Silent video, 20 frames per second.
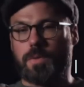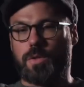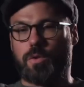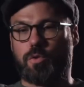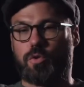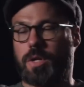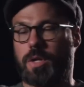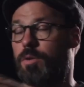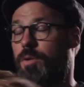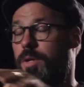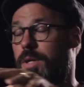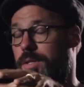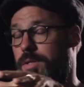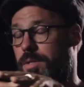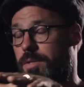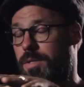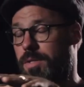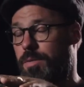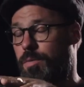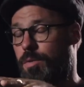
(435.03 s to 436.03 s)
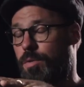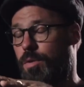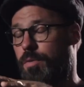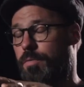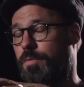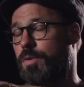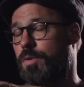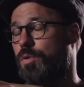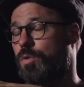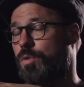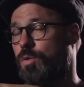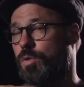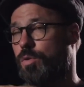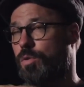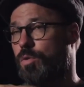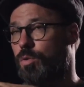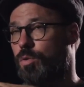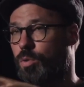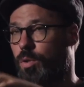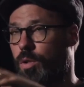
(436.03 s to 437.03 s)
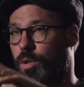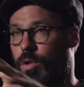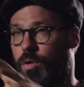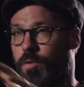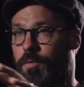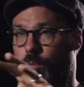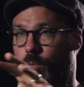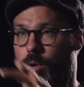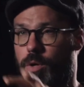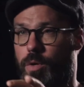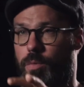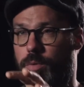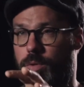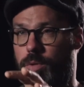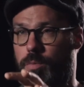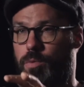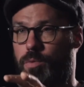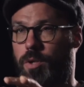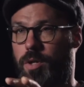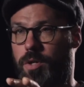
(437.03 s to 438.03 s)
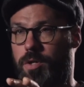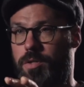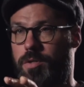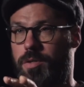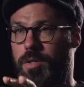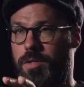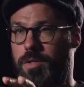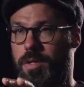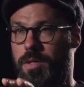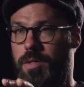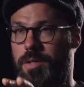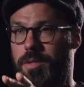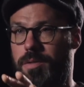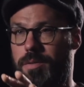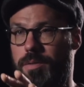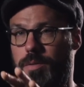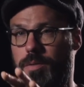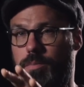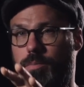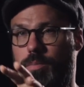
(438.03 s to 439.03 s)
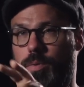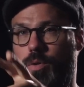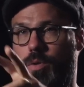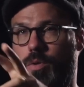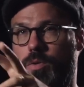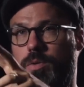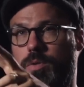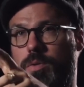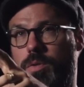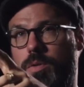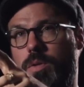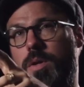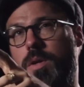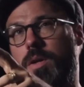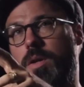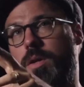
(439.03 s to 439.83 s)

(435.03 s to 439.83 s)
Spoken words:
So generally, as a cinematographer, you do a lot of work with the production designer because,